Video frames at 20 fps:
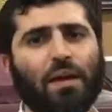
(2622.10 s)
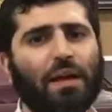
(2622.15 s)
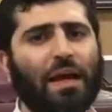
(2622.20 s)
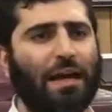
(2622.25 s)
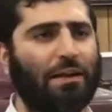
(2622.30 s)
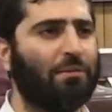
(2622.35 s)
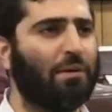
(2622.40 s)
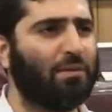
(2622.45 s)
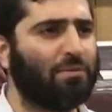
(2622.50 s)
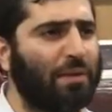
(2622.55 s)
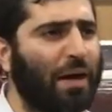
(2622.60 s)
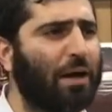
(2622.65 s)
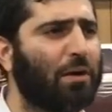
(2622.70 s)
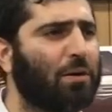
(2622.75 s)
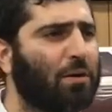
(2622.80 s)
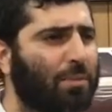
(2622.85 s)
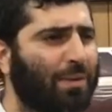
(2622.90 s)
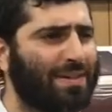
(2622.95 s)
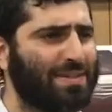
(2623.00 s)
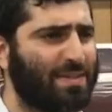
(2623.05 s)
And Rav
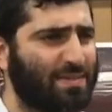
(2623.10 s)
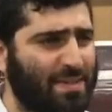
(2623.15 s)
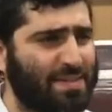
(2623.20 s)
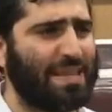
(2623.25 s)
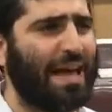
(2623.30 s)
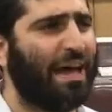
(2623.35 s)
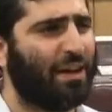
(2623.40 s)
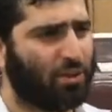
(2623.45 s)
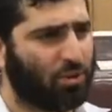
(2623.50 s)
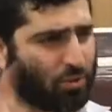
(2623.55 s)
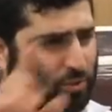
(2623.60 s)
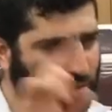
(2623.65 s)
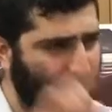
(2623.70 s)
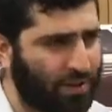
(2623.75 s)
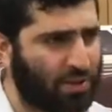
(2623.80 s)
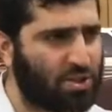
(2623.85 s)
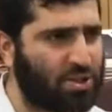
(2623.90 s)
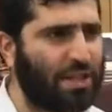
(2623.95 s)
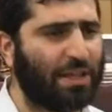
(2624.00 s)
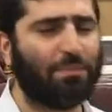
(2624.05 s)
Nachman Breslov says, how do you
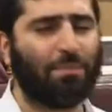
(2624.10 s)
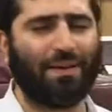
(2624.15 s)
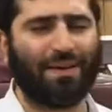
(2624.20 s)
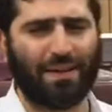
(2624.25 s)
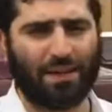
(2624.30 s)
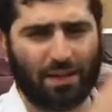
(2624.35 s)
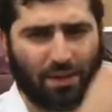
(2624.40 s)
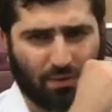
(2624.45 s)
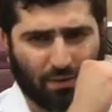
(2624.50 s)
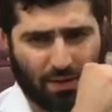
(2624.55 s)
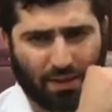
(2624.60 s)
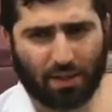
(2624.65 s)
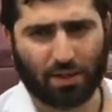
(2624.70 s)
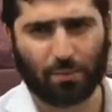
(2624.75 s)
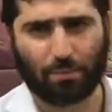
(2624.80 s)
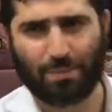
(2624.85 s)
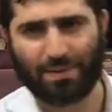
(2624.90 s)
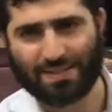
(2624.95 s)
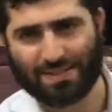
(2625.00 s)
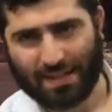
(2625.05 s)
reach that? By hearing your
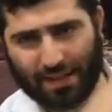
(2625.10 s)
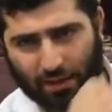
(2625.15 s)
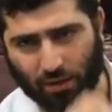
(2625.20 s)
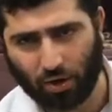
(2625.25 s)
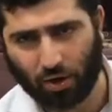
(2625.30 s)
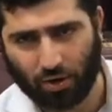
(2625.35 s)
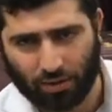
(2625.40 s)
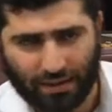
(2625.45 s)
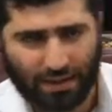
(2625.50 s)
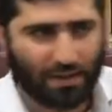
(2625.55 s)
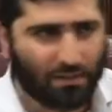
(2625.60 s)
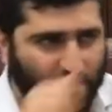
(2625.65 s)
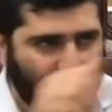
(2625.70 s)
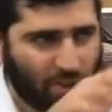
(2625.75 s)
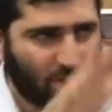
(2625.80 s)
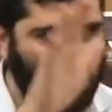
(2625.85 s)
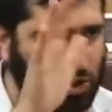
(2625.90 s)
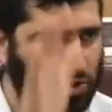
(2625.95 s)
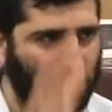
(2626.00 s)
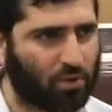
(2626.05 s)
bizayon and
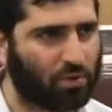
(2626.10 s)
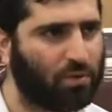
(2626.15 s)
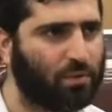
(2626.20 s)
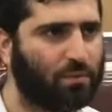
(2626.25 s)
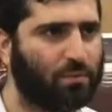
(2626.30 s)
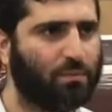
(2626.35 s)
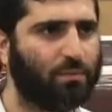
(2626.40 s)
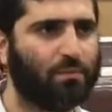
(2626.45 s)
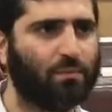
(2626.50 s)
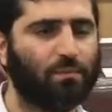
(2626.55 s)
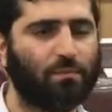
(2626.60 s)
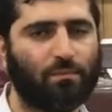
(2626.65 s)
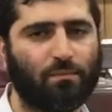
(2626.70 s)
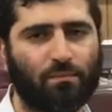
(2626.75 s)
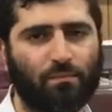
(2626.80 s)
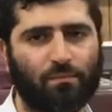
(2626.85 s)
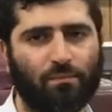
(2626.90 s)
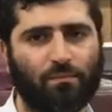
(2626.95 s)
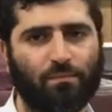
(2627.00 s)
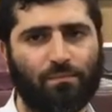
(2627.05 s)
v'ishto.
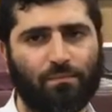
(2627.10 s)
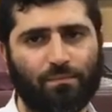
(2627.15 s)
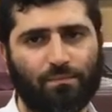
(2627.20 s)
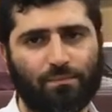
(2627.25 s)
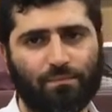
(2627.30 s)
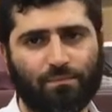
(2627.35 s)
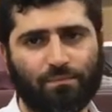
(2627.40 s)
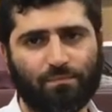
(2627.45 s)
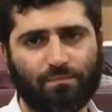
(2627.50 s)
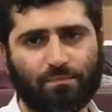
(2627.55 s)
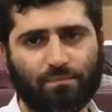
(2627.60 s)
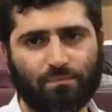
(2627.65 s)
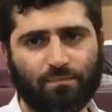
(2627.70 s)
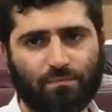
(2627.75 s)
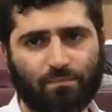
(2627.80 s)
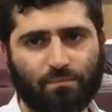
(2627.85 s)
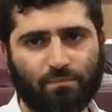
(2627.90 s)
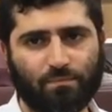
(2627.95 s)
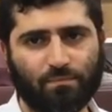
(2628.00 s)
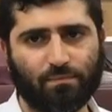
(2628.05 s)
Mm-hmm.
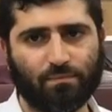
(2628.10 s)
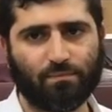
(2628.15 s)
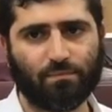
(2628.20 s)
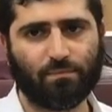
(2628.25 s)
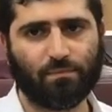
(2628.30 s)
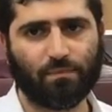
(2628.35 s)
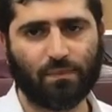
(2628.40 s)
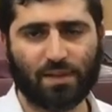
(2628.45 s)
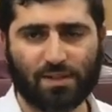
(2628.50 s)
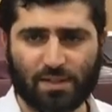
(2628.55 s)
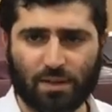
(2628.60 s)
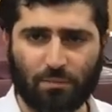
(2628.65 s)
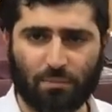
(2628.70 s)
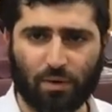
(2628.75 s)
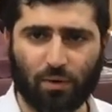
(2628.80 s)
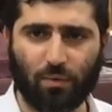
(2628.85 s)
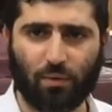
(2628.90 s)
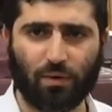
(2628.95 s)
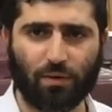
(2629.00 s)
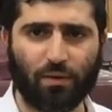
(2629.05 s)
That's
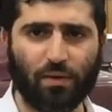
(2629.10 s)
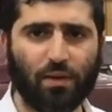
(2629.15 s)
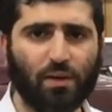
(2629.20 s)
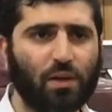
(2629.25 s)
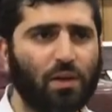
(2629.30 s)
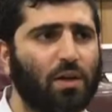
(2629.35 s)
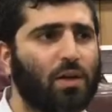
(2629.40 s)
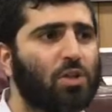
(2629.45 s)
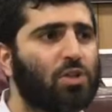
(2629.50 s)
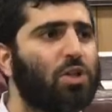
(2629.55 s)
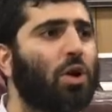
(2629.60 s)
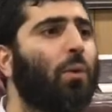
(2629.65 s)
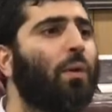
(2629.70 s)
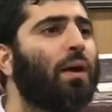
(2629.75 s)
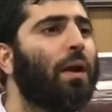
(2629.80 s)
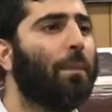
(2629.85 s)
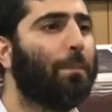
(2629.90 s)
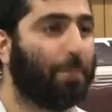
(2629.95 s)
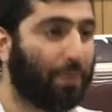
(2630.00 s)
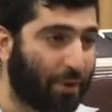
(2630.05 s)
number one. So when
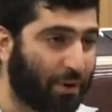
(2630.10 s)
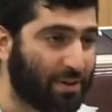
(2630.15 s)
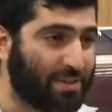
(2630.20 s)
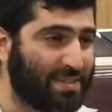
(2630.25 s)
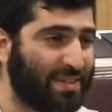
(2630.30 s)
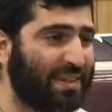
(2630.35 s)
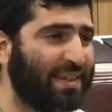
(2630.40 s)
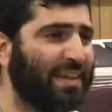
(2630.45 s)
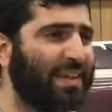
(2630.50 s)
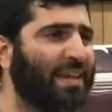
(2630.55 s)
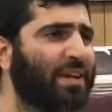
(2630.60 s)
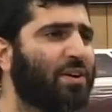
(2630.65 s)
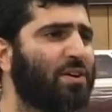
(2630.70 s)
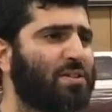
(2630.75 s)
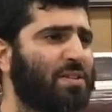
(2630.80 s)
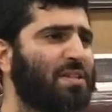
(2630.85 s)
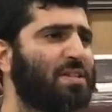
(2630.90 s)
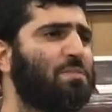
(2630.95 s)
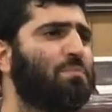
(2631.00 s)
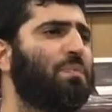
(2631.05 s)
a person hears
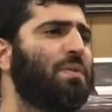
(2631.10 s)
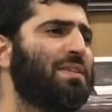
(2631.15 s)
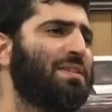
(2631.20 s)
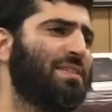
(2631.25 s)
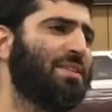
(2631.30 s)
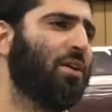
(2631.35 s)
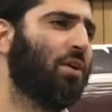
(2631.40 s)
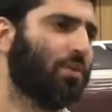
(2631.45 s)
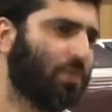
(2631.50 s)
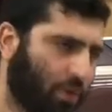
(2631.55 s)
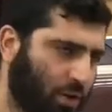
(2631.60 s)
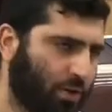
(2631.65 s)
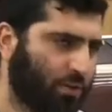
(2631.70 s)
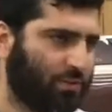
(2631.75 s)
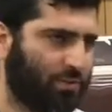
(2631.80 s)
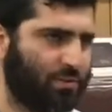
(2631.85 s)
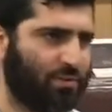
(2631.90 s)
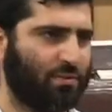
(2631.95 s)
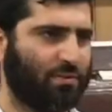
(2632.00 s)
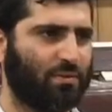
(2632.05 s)
his
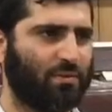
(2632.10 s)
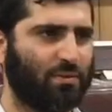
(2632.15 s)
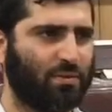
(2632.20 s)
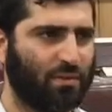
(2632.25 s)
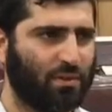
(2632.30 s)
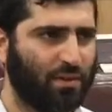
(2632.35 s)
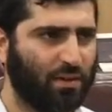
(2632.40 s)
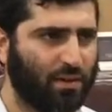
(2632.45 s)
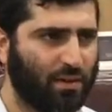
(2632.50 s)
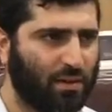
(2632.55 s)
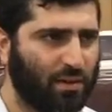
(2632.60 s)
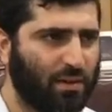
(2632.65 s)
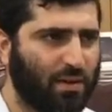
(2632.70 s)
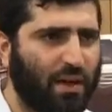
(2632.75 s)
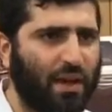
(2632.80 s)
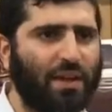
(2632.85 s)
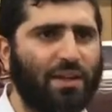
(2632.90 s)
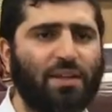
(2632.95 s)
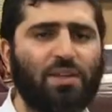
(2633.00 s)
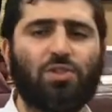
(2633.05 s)
bizionot,
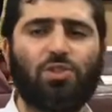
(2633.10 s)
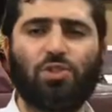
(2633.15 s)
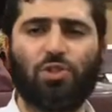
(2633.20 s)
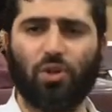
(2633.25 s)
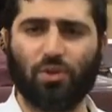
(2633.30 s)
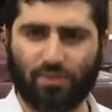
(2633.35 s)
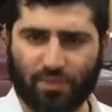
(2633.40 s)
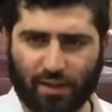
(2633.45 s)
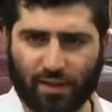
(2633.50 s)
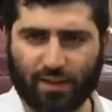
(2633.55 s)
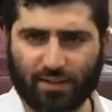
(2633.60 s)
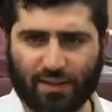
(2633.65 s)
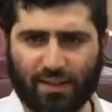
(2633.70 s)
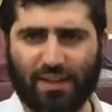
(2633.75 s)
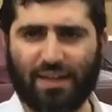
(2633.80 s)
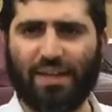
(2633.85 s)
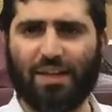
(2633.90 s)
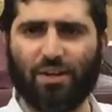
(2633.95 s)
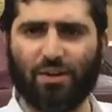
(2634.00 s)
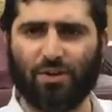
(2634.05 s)
and he's shotek,
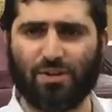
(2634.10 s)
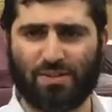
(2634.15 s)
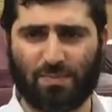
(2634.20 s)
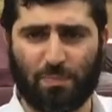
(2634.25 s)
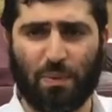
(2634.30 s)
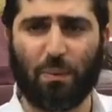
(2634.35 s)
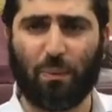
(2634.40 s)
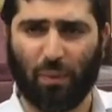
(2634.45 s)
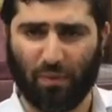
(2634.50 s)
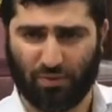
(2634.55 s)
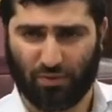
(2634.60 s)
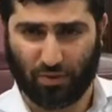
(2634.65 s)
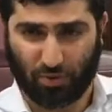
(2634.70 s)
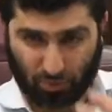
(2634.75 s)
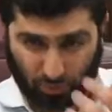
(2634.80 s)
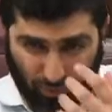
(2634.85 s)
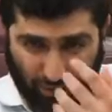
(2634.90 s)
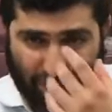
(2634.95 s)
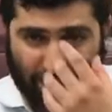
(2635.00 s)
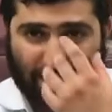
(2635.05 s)
he hears people
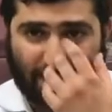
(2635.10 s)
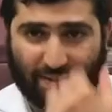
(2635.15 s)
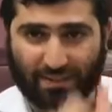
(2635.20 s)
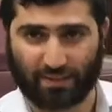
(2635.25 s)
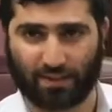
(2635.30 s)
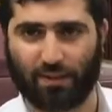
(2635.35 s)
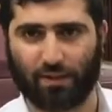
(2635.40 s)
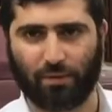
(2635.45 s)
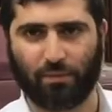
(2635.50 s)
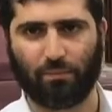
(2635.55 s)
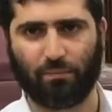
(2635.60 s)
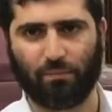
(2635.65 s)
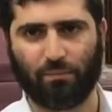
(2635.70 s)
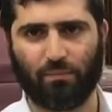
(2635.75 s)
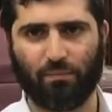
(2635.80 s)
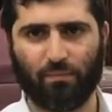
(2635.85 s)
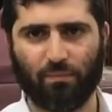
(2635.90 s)
degrading him,